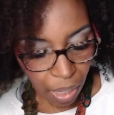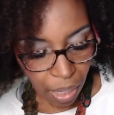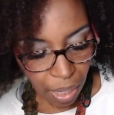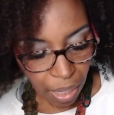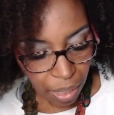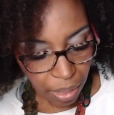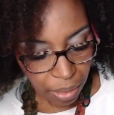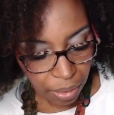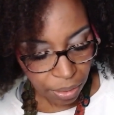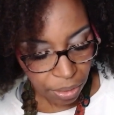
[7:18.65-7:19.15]

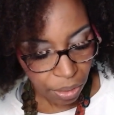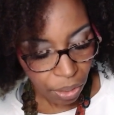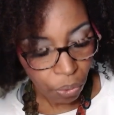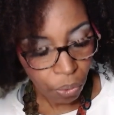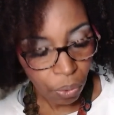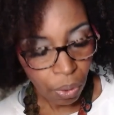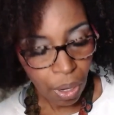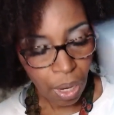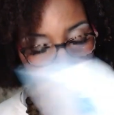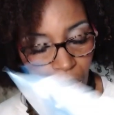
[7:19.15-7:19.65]
And
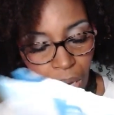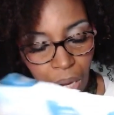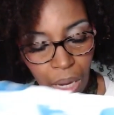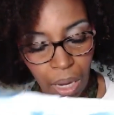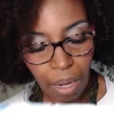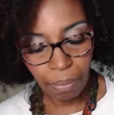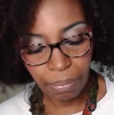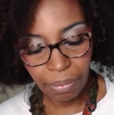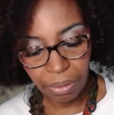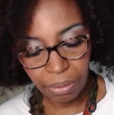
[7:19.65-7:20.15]
so
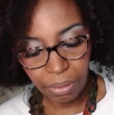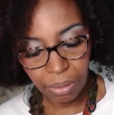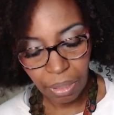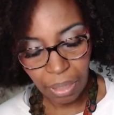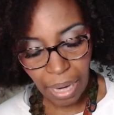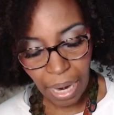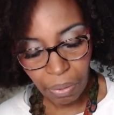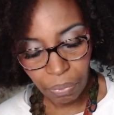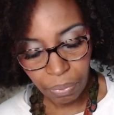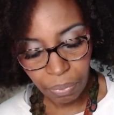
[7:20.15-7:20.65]
there's a
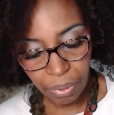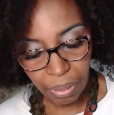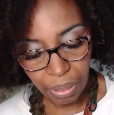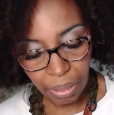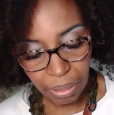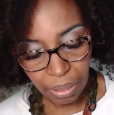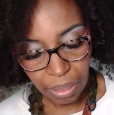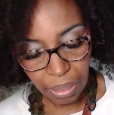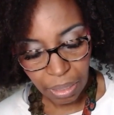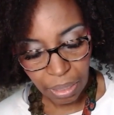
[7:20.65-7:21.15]
lot of really
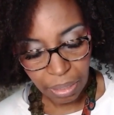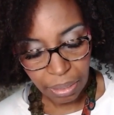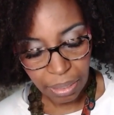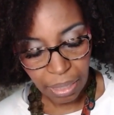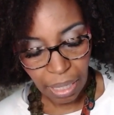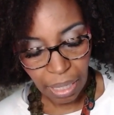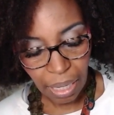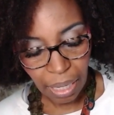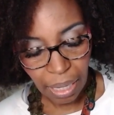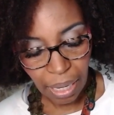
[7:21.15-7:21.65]
good things
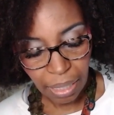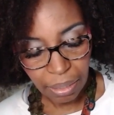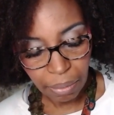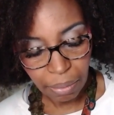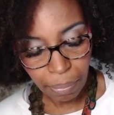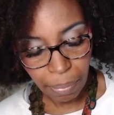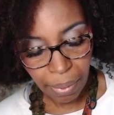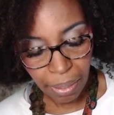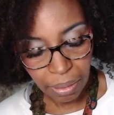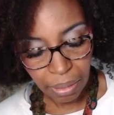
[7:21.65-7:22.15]
that I liked
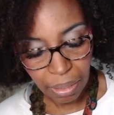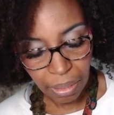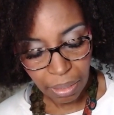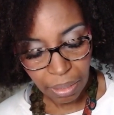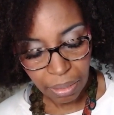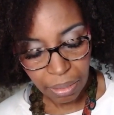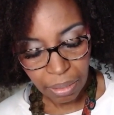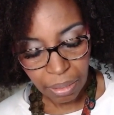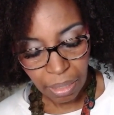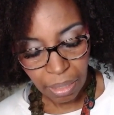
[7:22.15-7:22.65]
about
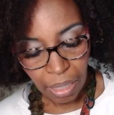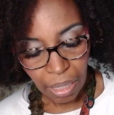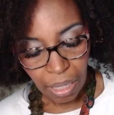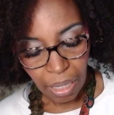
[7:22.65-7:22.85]
this.